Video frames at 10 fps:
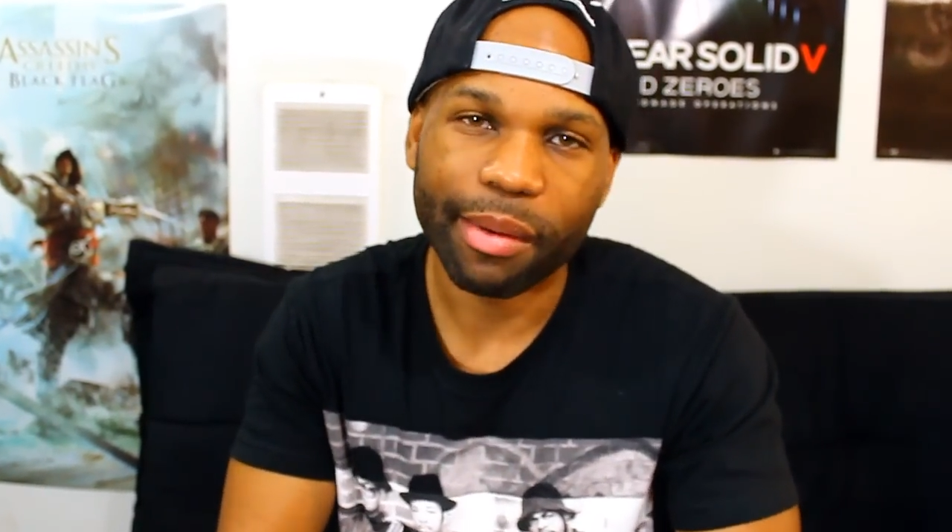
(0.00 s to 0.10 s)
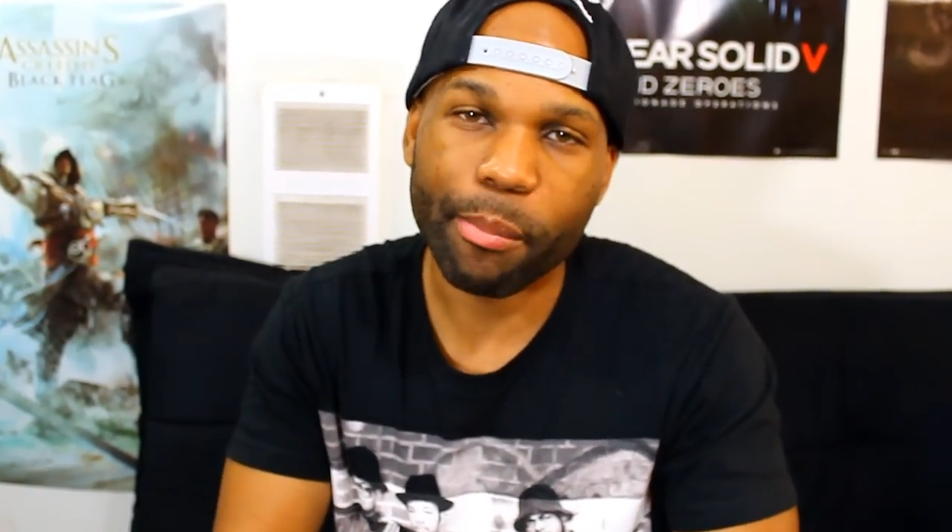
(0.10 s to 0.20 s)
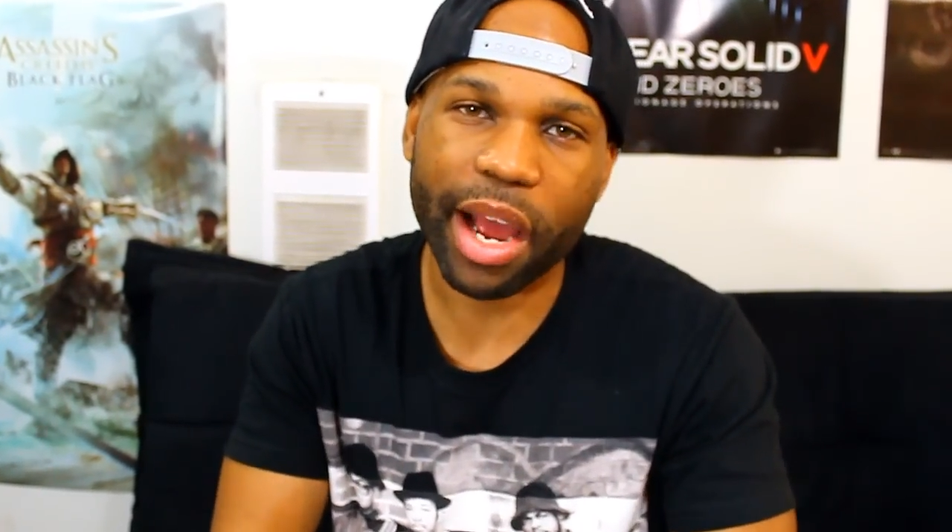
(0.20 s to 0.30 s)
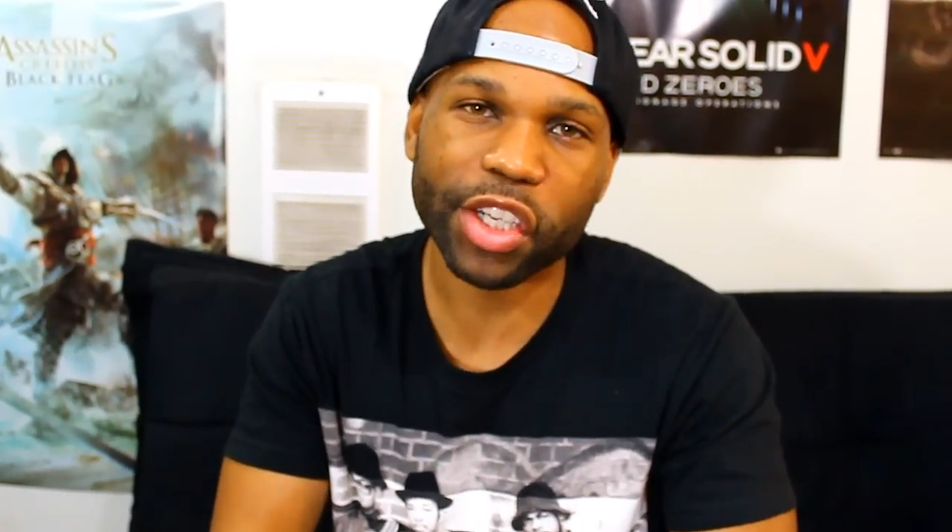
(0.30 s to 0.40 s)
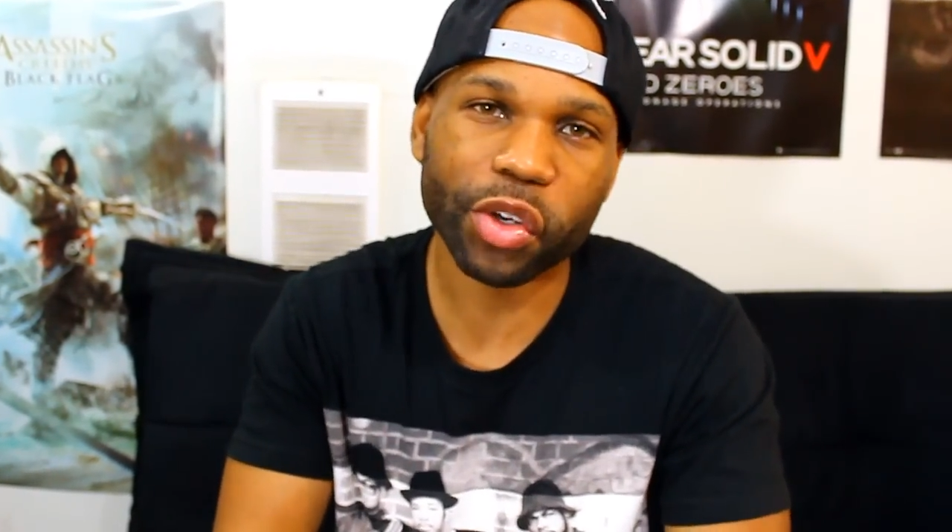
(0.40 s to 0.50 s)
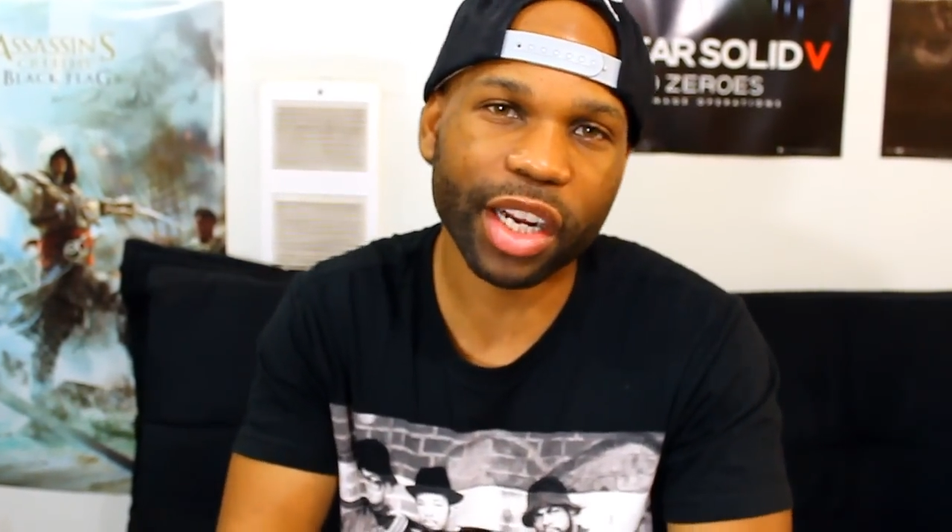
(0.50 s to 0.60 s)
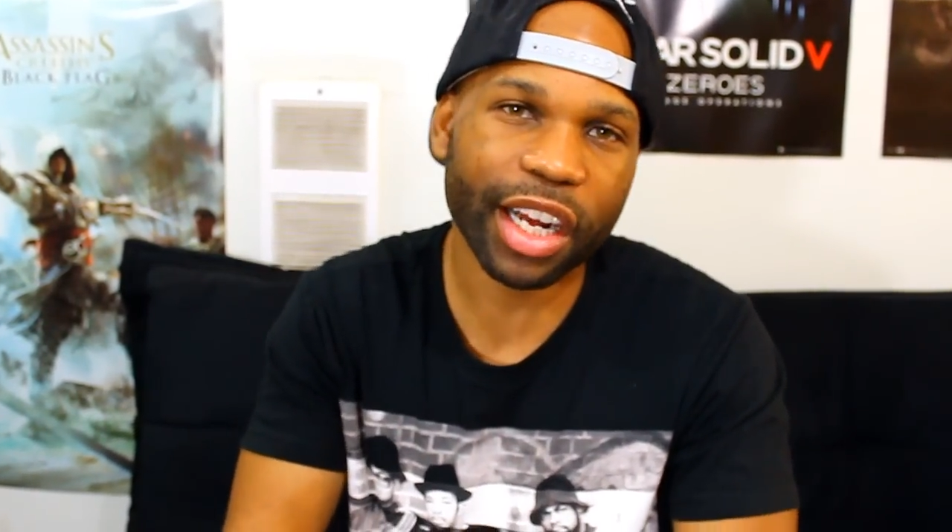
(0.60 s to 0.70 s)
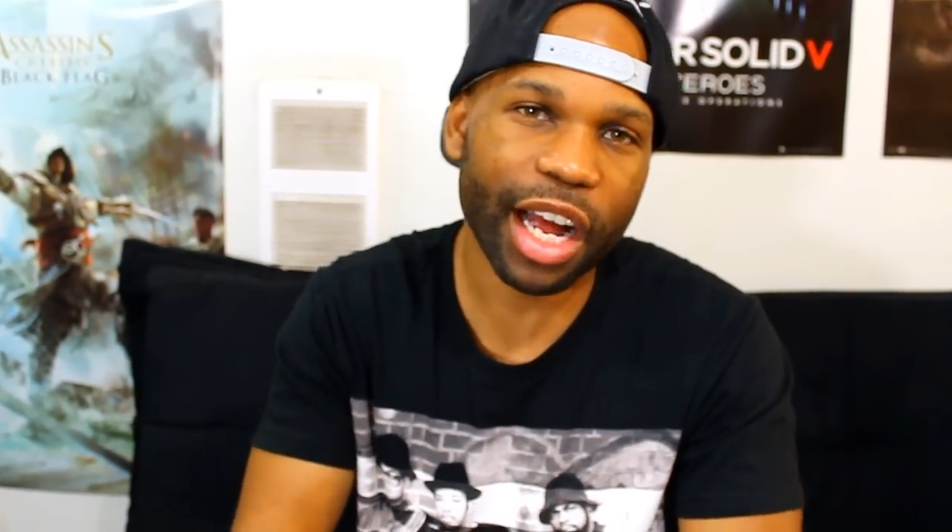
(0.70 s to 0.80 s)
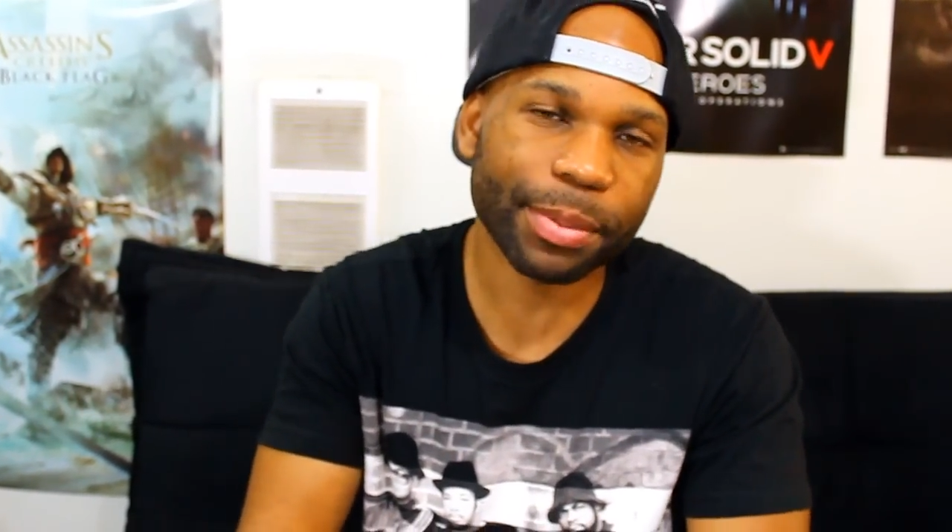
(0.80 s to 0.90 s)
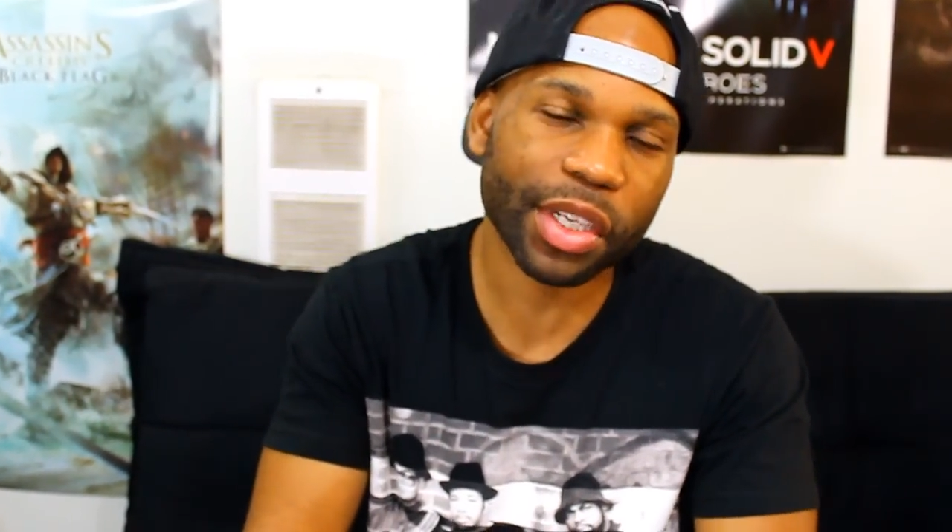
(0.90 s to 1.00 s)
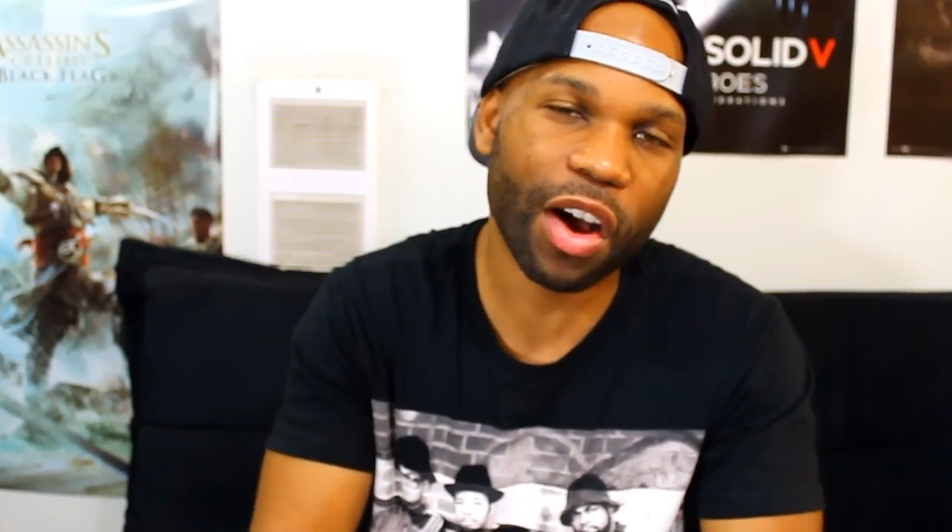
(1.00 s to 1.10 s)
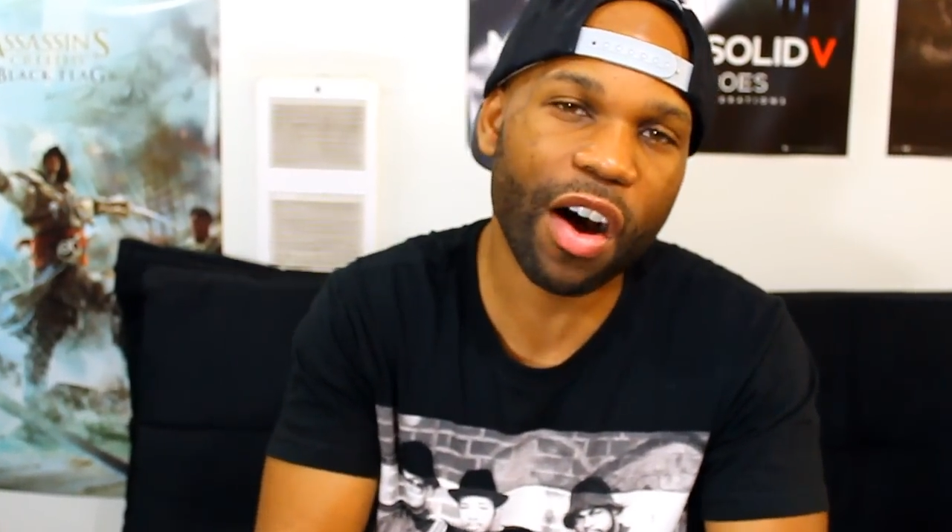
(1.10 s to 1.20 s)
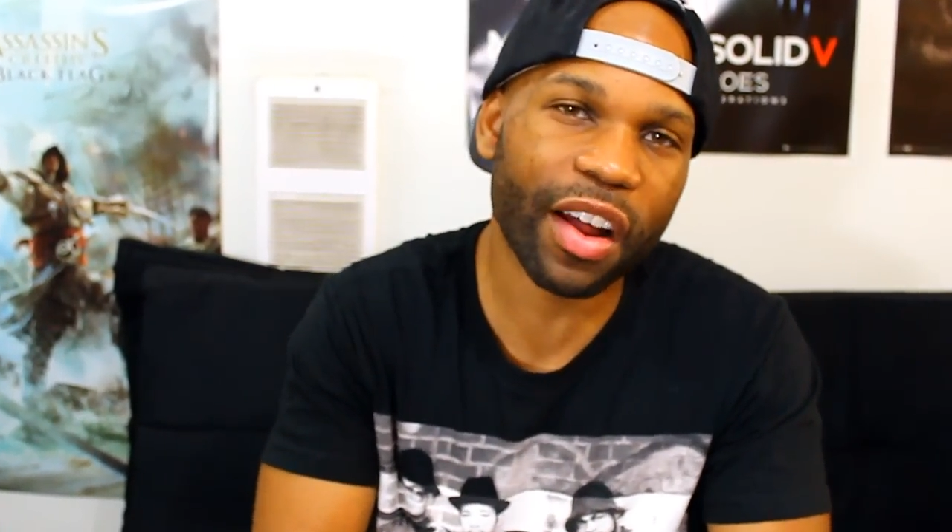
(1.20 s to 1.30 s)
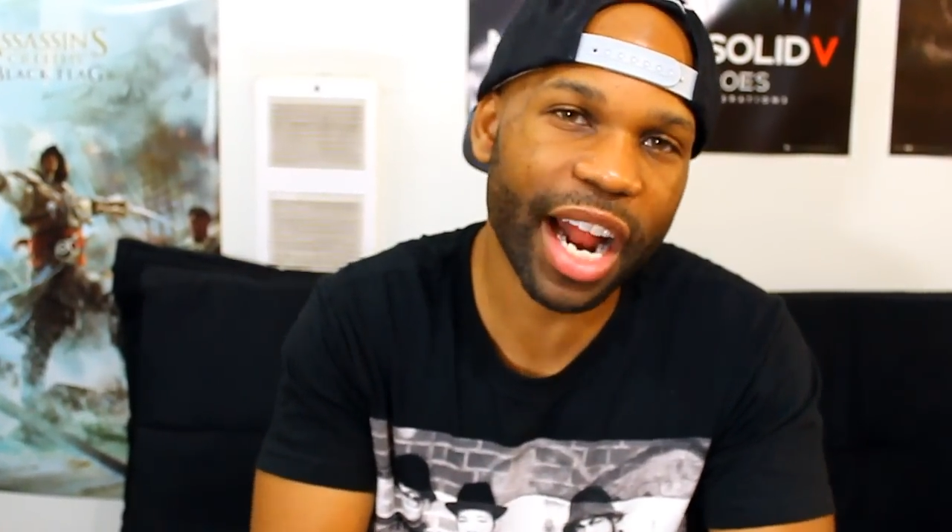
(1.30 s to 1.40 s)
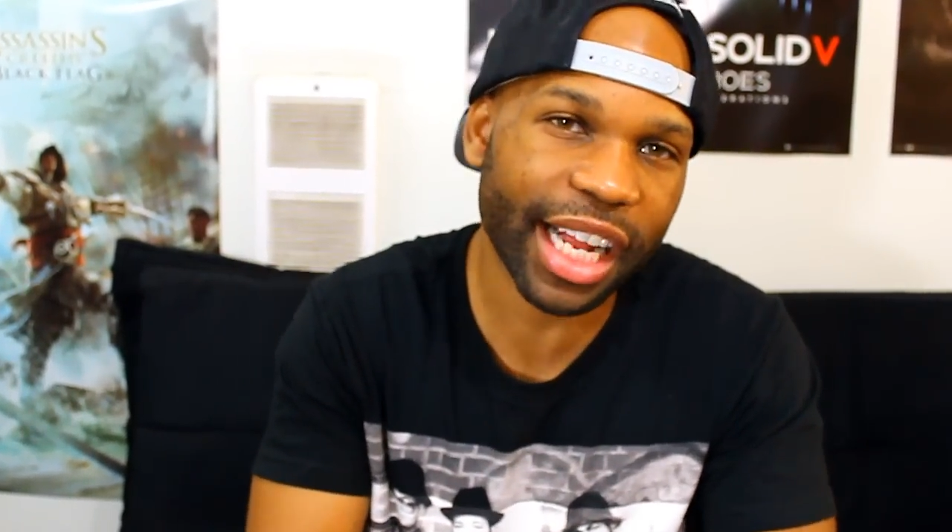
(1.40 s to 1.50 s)
measuring cups,
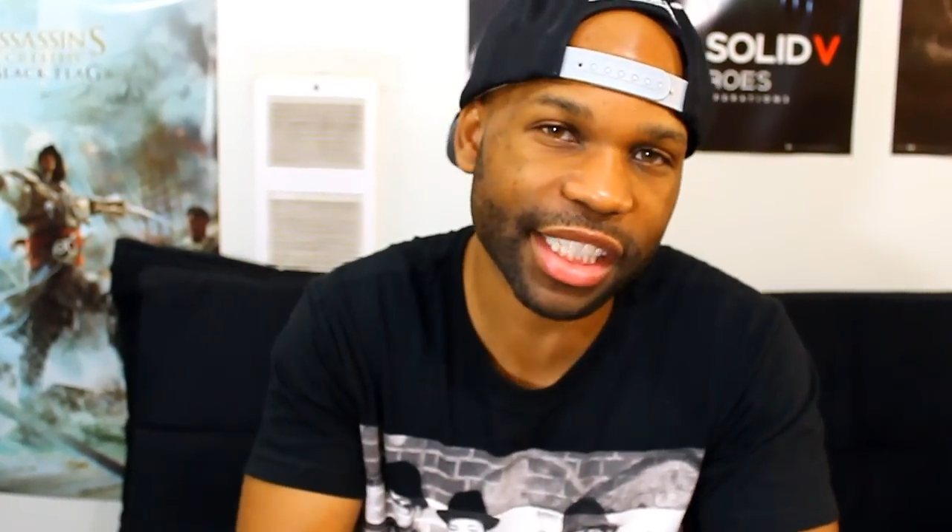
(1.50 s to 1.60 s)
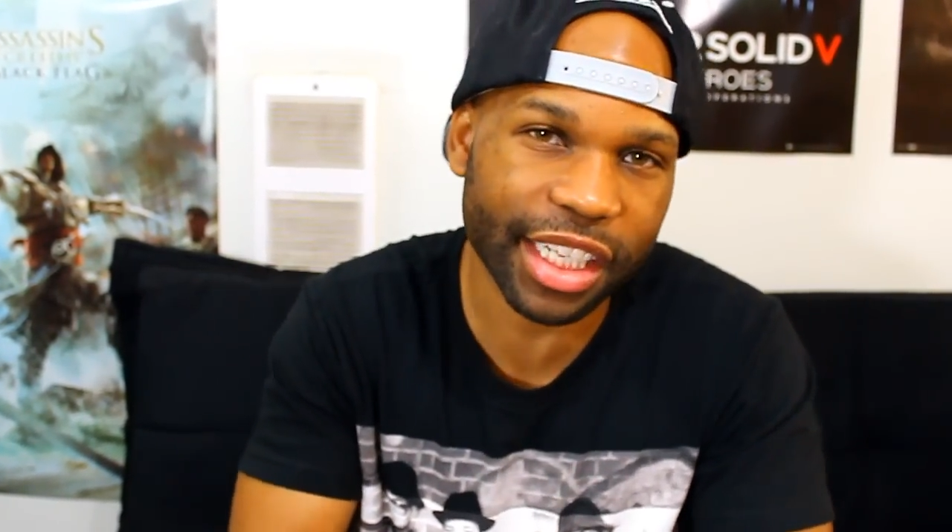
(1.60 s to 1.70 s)
all that